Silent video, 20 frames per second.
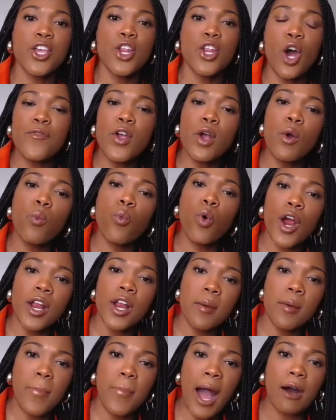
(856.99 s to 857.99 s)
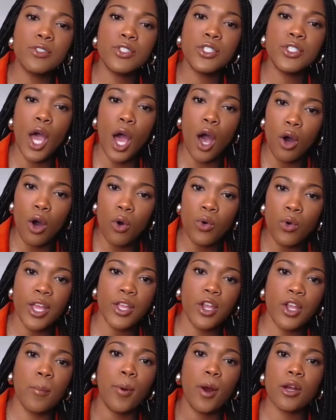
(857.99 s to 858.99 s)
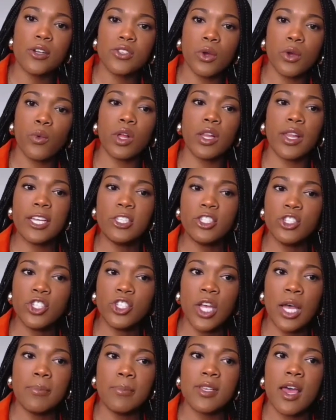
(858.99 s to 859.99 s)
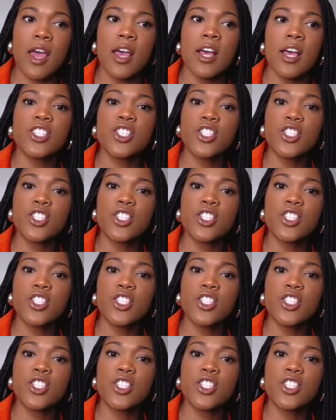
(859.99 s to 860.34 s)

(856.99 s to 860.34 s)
if you're worried about tone in your personal relationships,